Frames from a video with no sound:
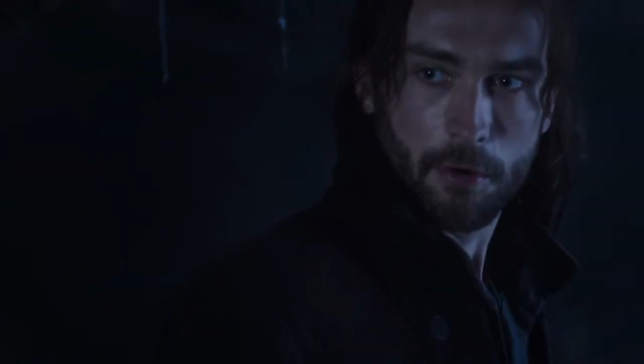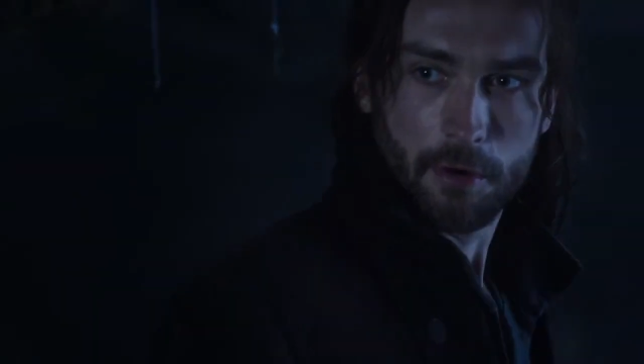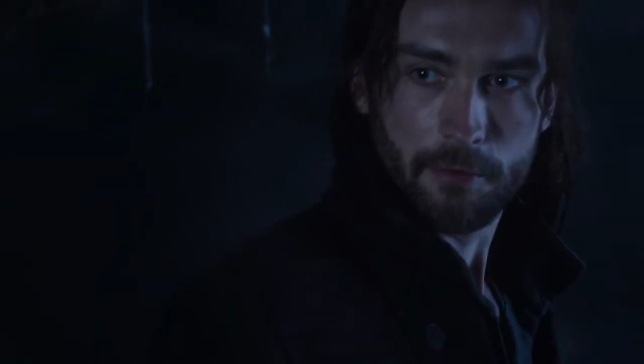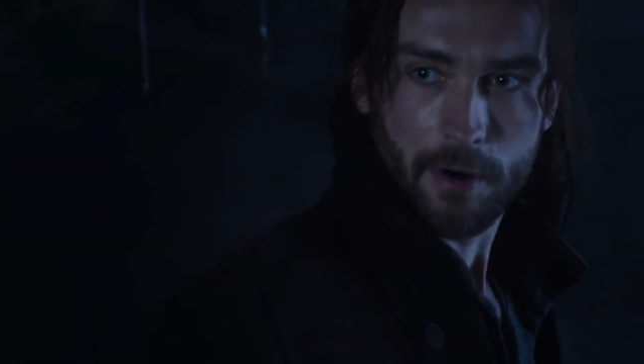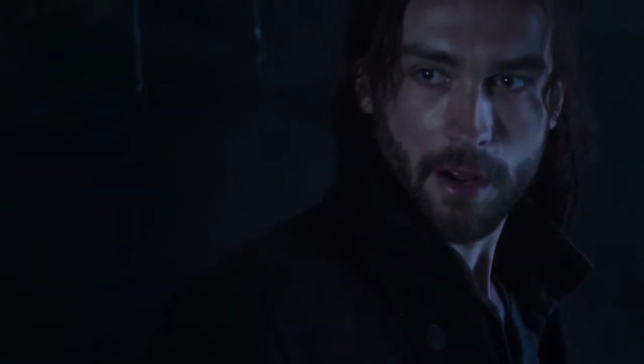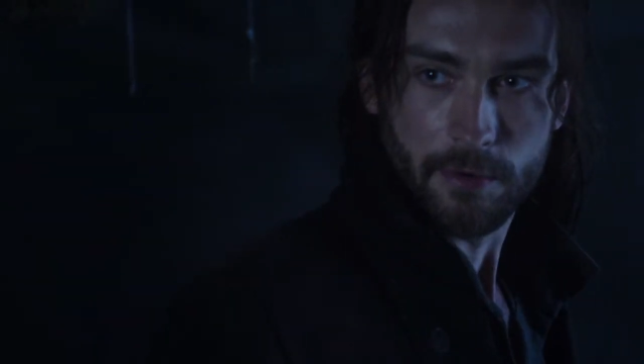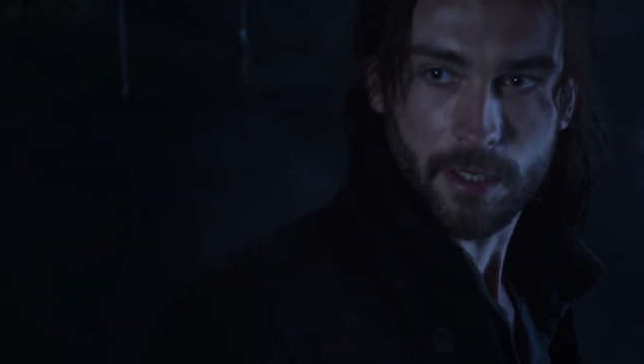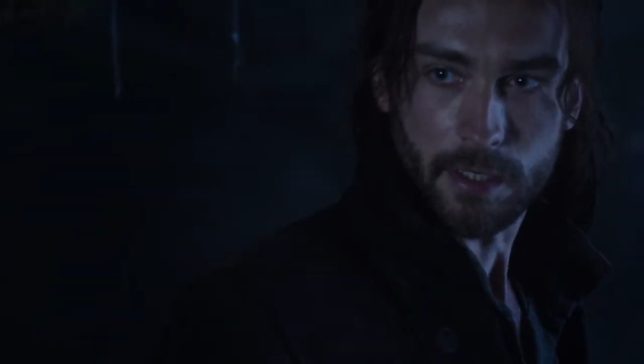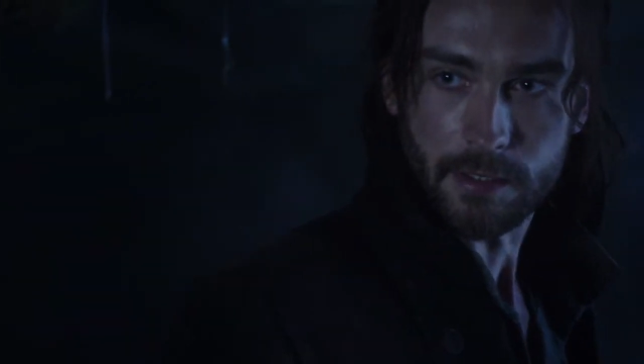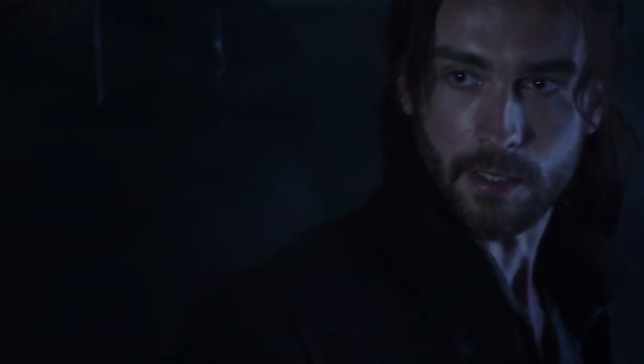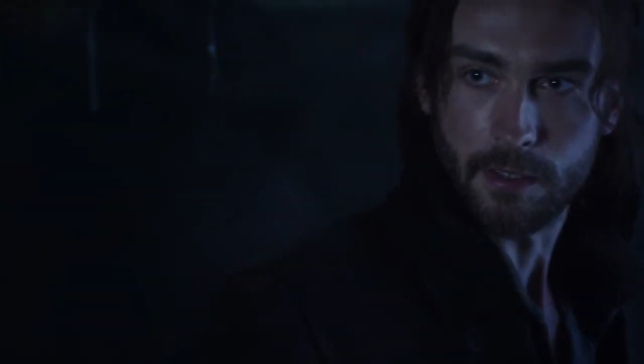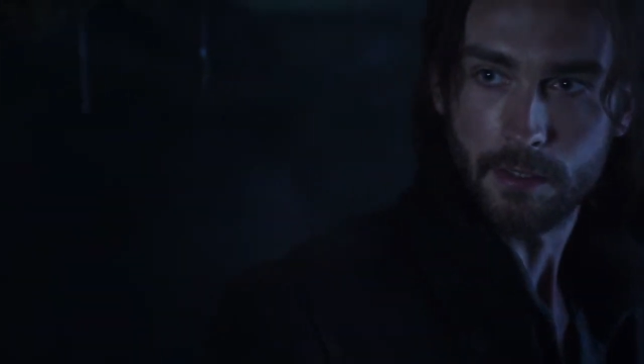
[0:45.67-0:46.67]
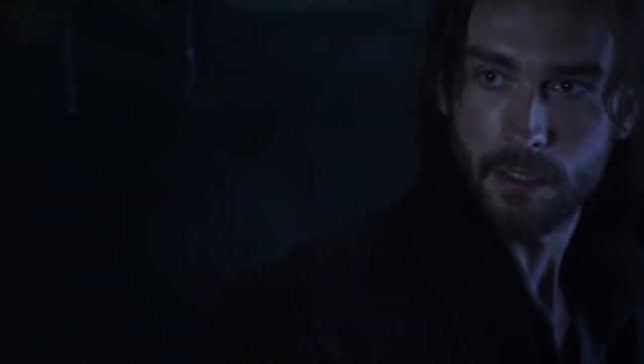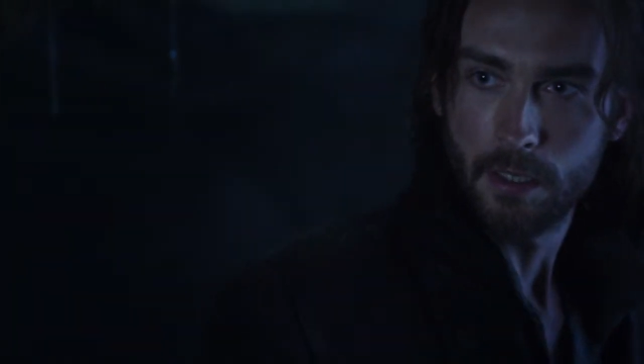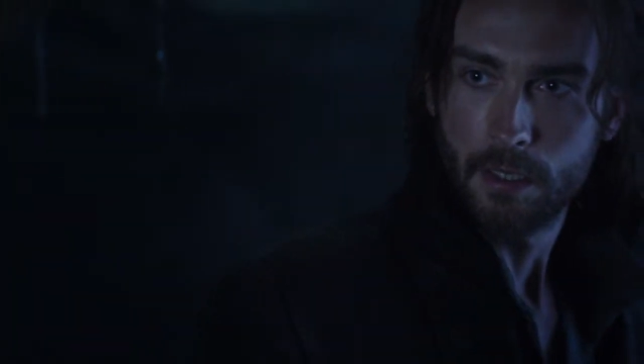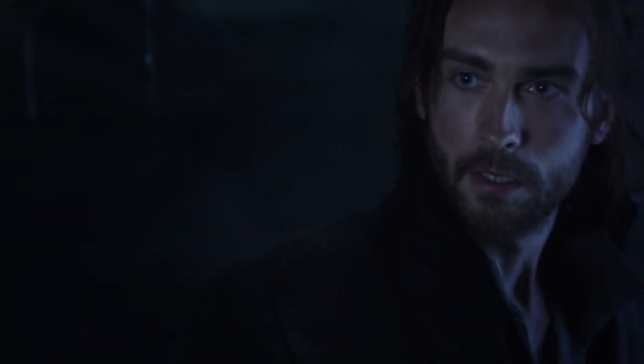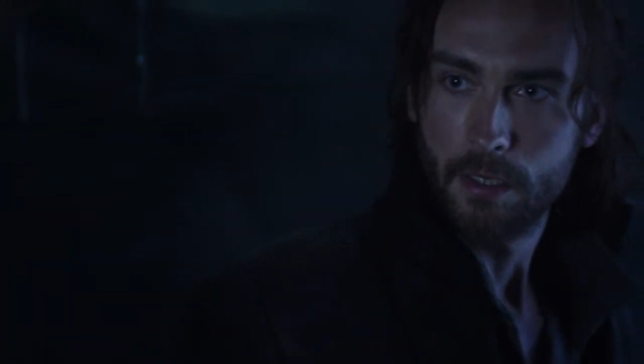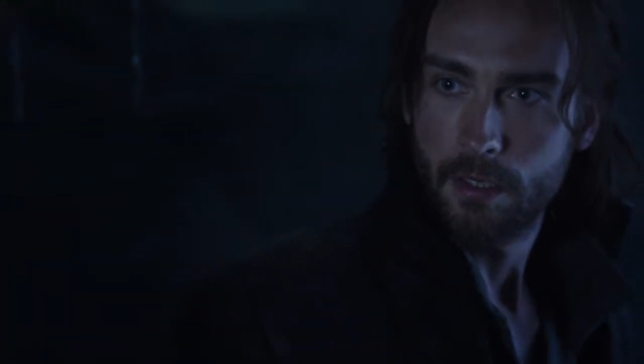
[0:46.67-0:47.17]
are all around us.
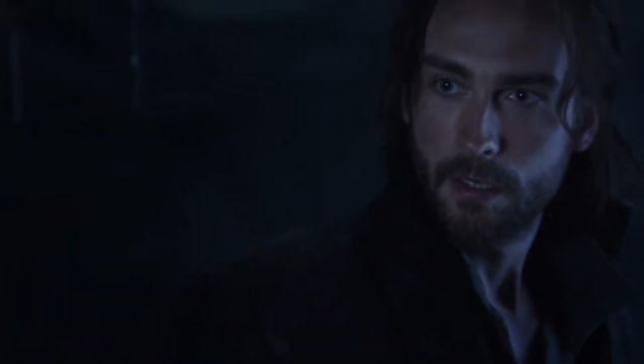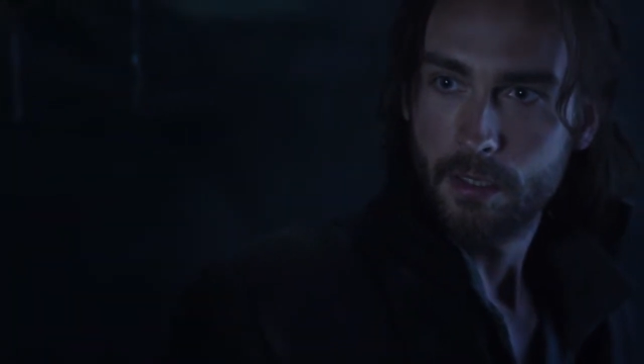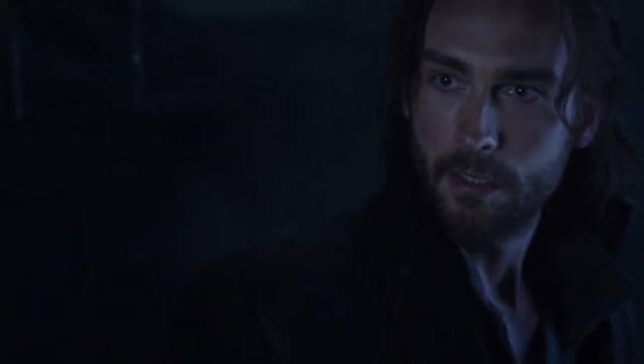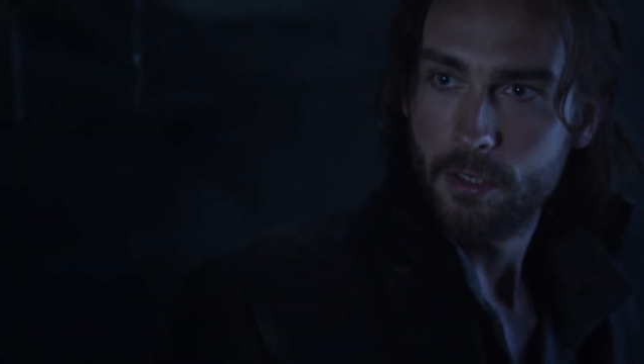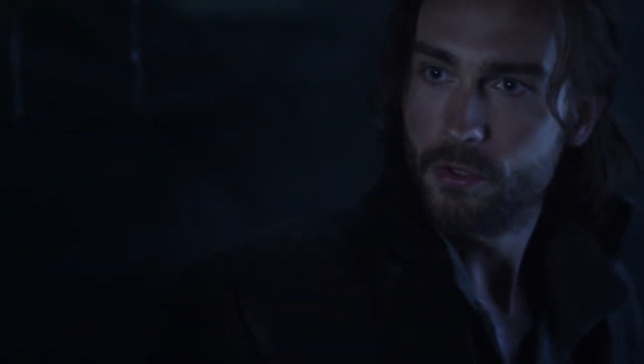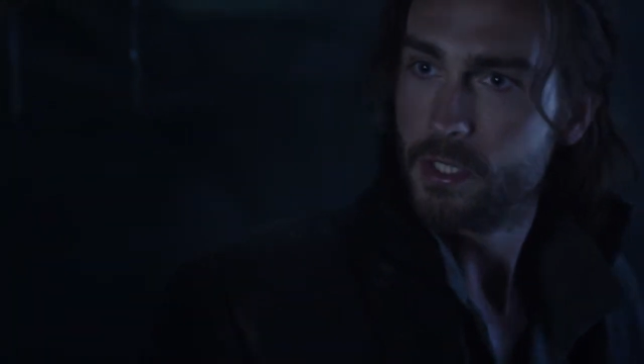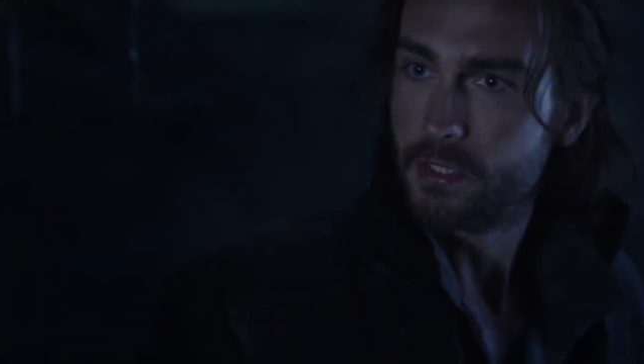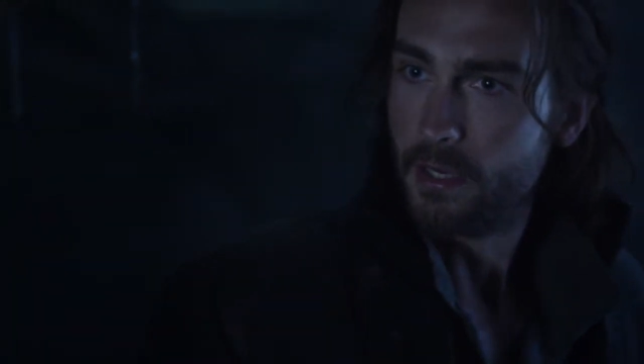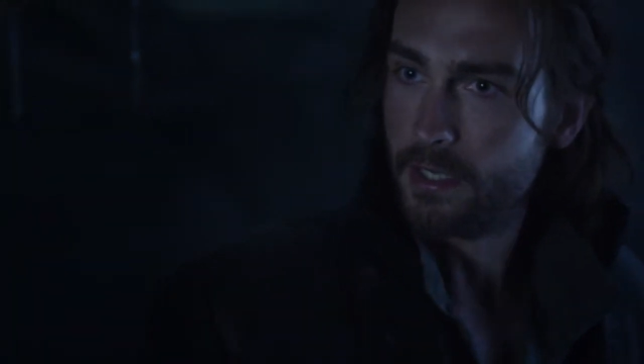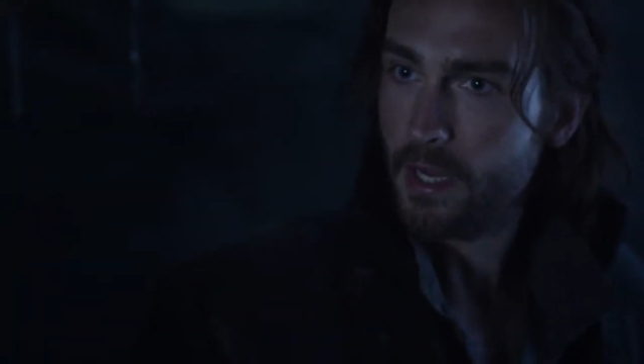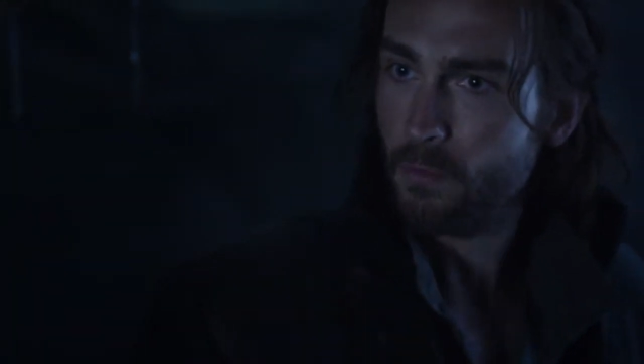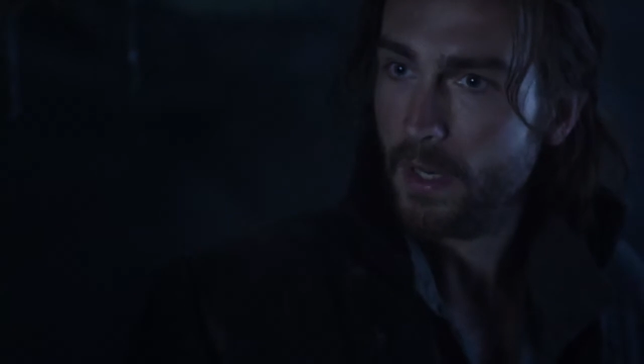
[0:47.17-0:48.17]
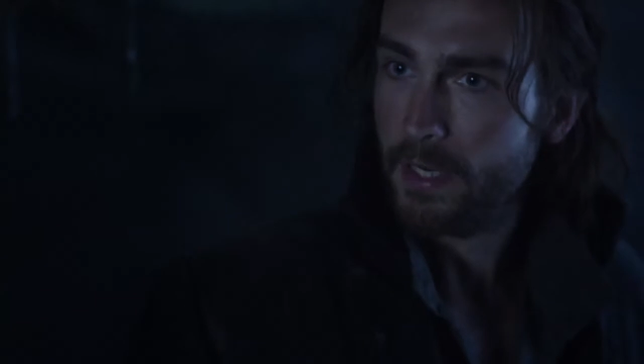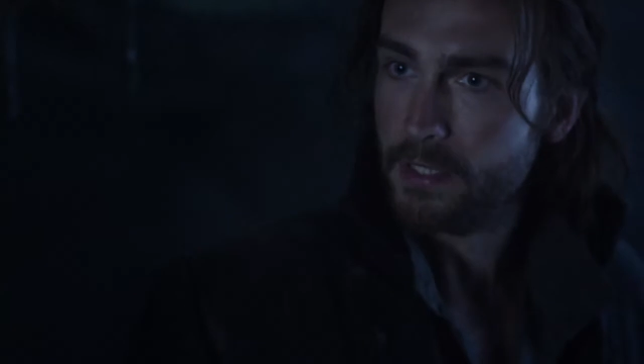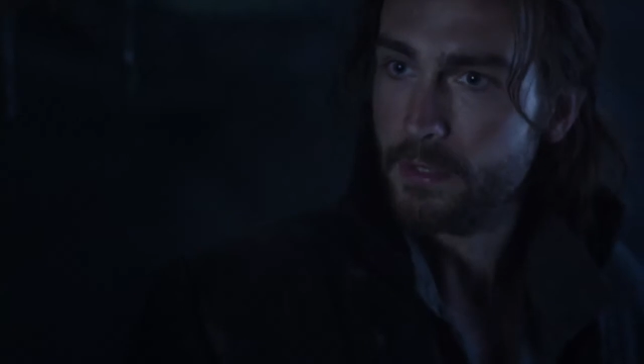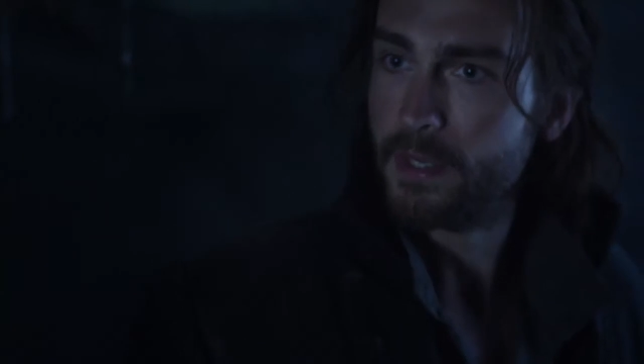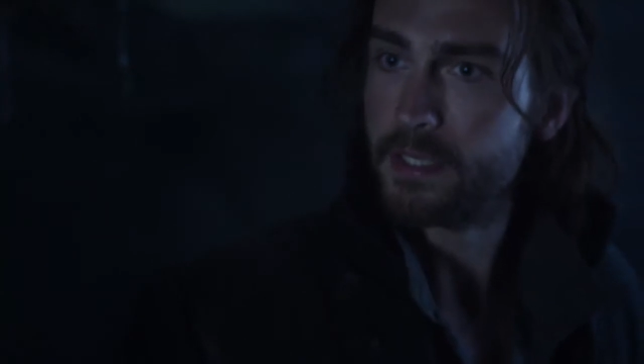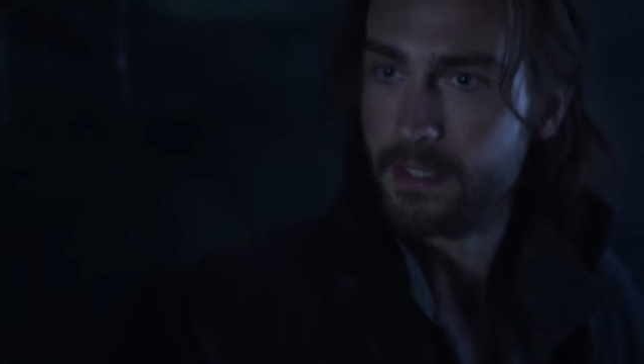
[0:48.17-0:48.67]
You just aren't yet willing
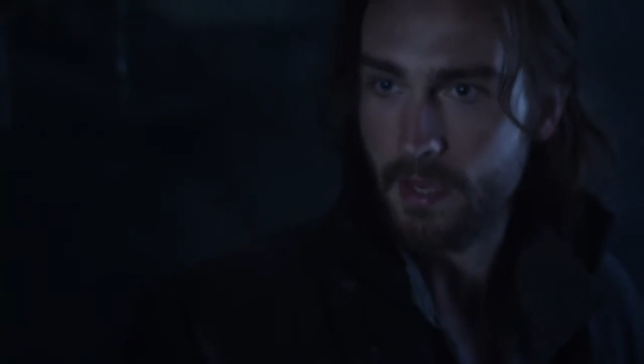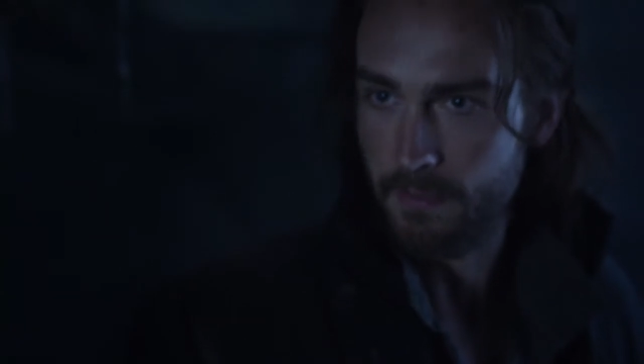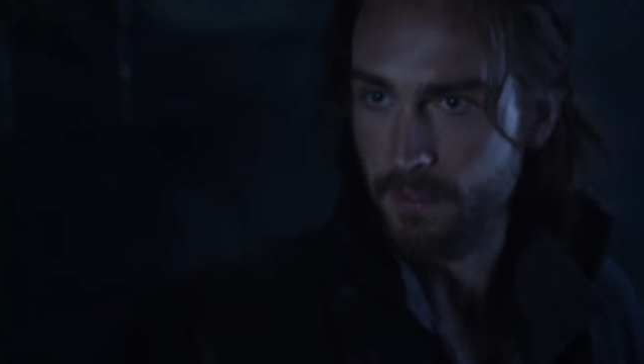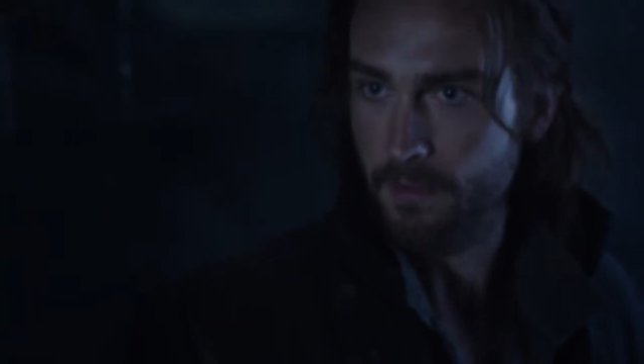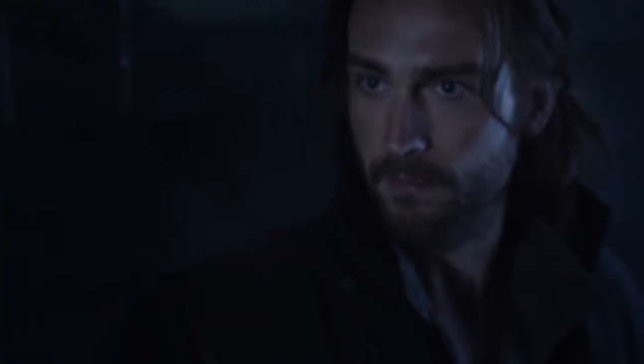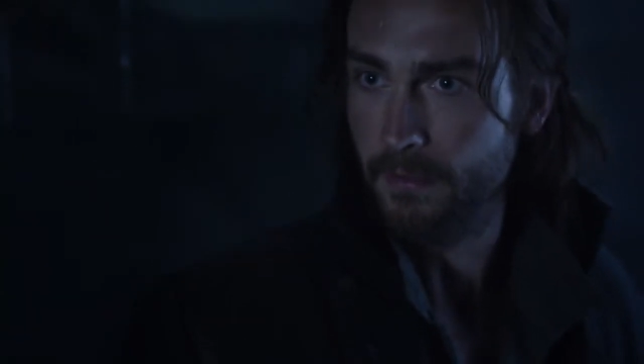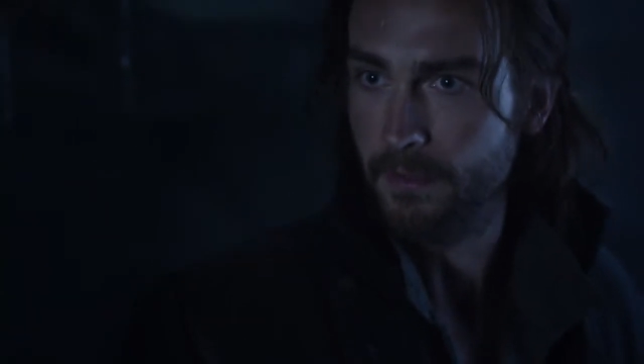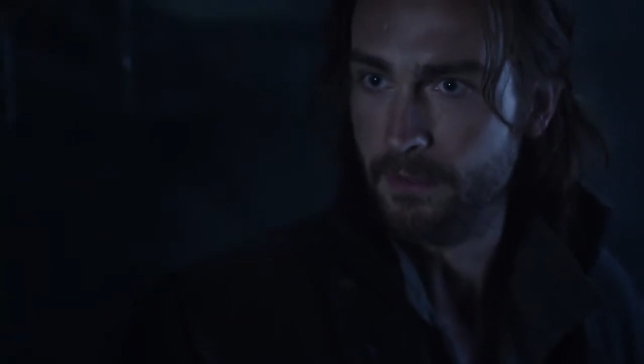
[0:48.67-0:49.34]
to accept them.